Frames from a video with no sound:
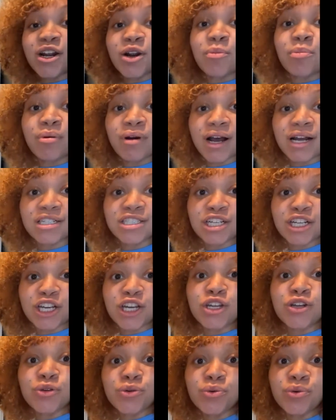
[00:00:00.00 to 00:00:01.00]
a project,
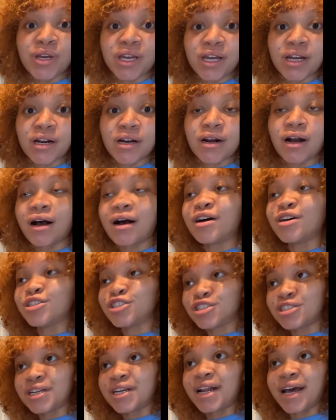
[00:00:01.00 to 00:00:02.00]
he do hear, oh
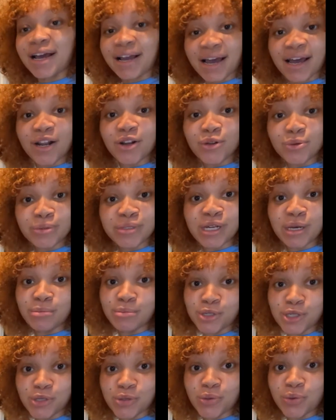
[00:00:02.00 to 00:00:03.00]
shit, I got to do something
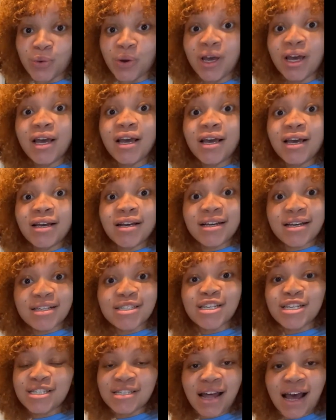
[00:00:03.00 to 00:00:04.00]
too, because
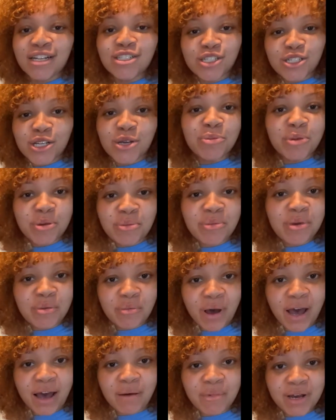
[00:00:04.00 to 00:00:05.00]
it's not just gonna be me
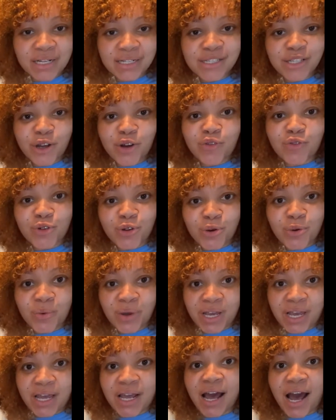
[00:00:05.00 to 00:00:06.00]
by myself
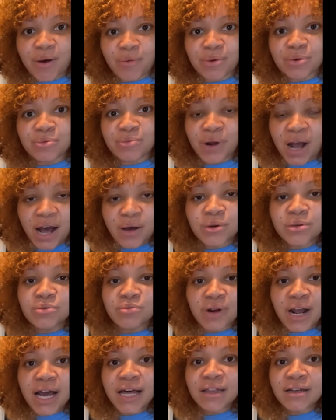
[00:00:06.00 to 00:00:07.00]
doing it. I would
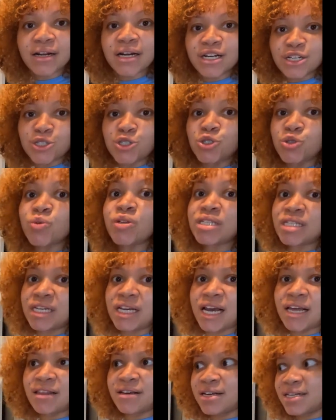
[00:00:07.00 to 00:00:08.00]
rather us do it
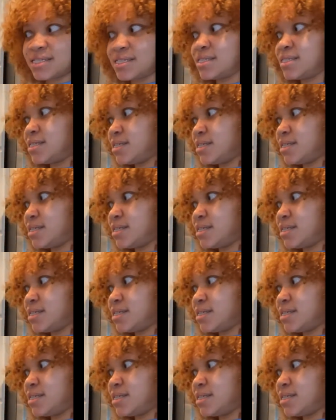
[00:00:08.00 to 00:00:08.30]
together because it's an